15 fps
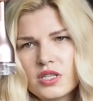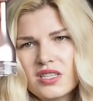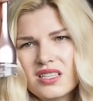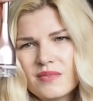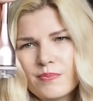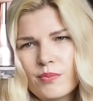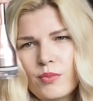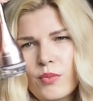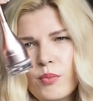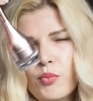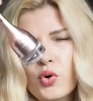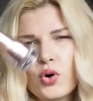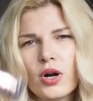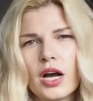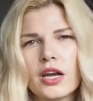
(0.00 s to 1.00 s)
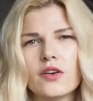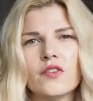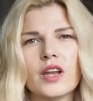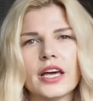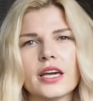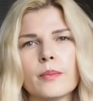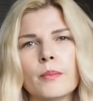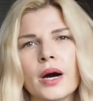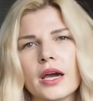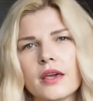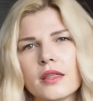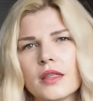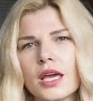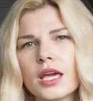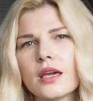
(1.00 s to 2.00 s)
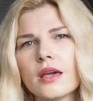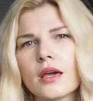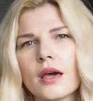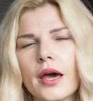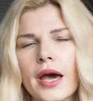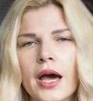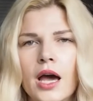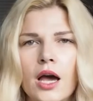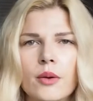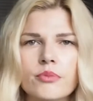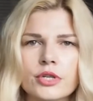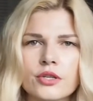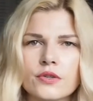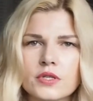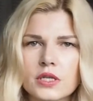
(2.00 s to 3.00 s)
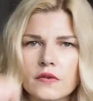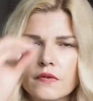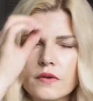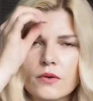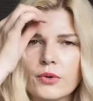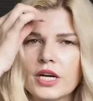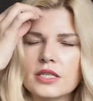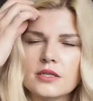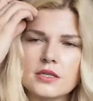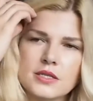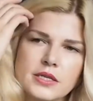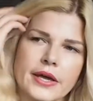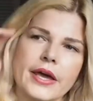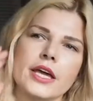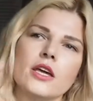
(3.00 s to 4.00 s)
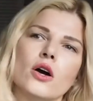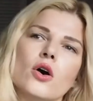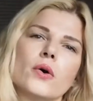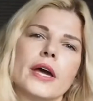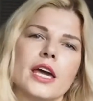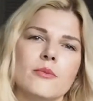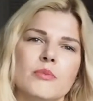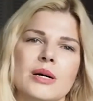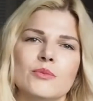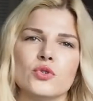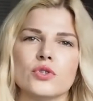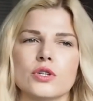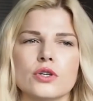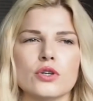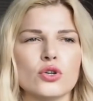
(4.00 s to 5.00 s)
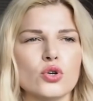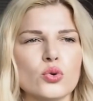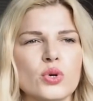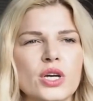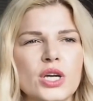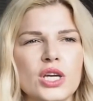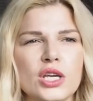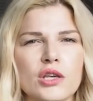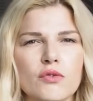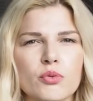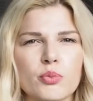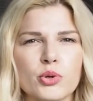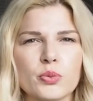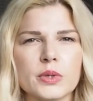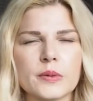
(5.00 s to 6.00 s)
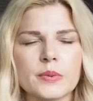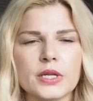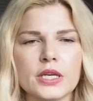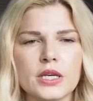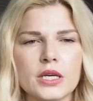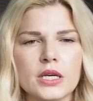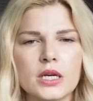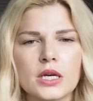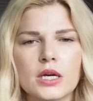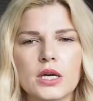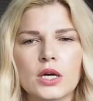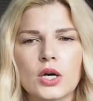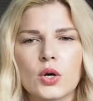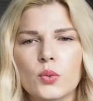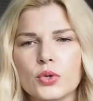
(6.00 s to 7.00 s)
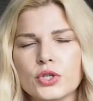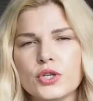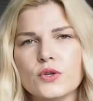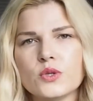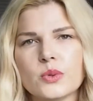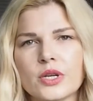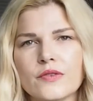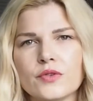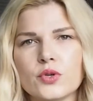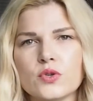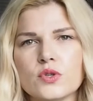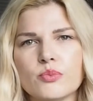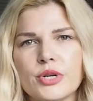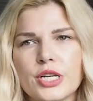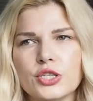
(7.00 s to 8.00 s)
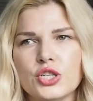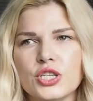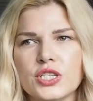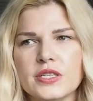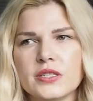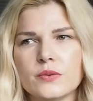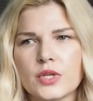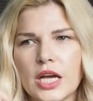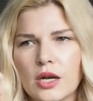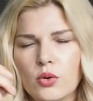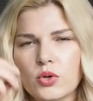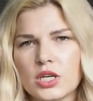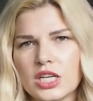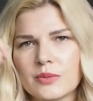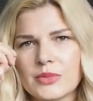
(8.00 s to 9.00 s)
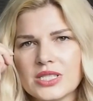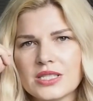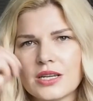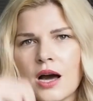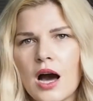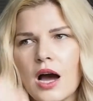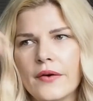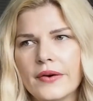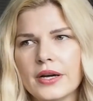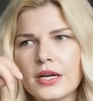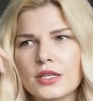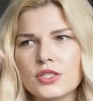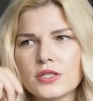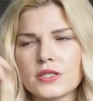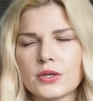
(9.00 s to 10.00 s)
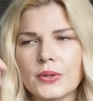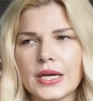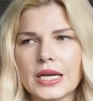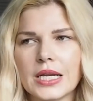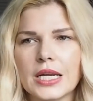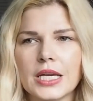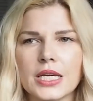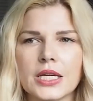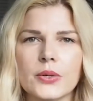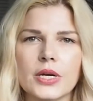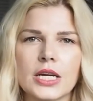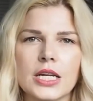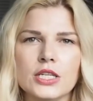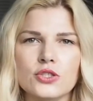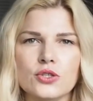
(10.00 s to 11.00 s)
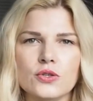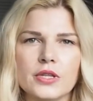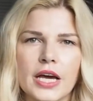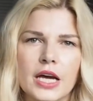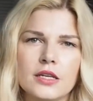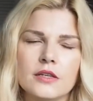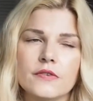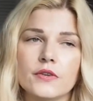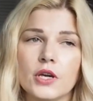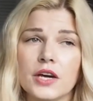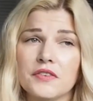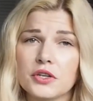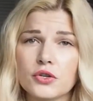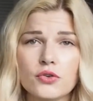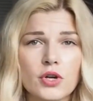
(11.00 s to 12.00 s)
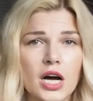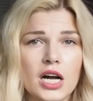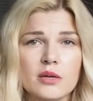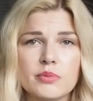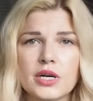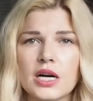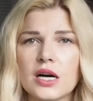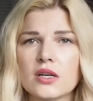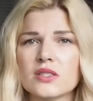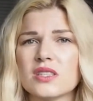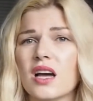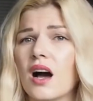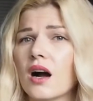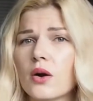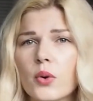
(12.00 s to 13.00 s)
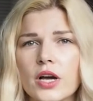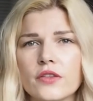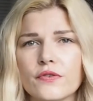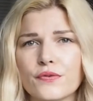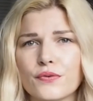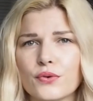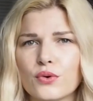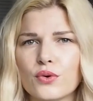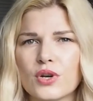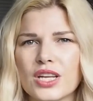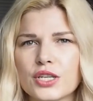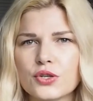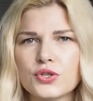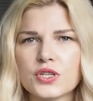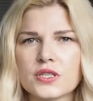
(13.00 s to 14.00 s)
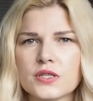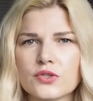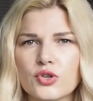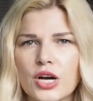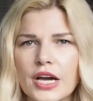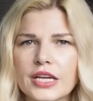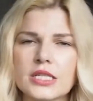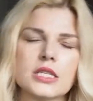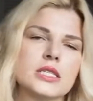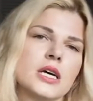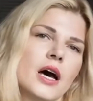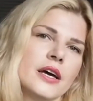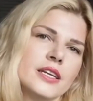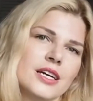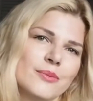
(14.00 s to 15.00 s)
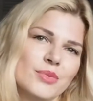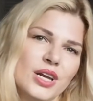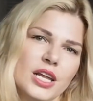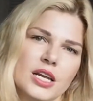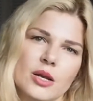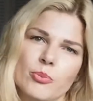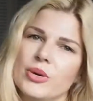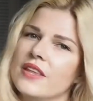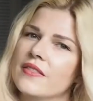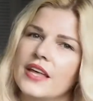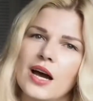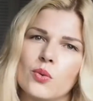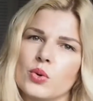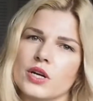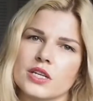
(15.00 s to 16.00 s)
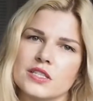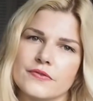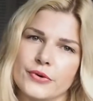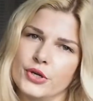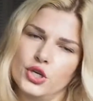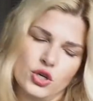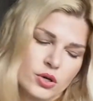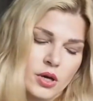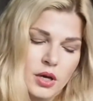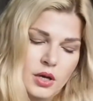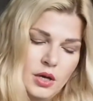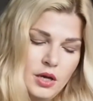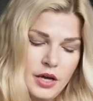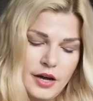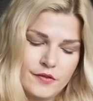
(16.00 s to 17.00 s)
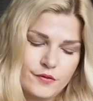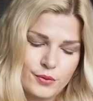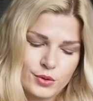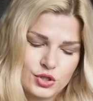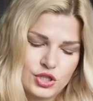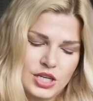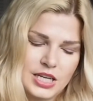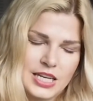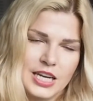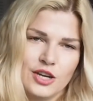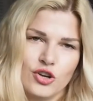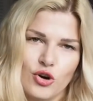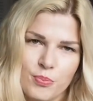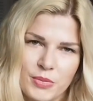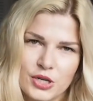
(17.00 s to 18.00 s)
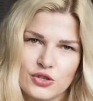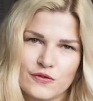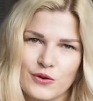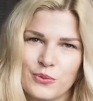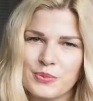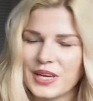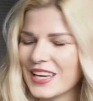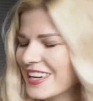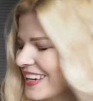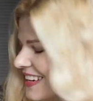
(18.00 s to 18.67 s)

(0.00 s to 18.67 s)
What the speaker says: this is more kind of like my thing, because if you were to say, okay, mom on the go, you'd probably want to use one of those brushes that look like mascara and just quickly do that. If you have a good eyebrows that are quite full and you're just trying to tidy up a little bit, that works for you. Unfortunately not much for me.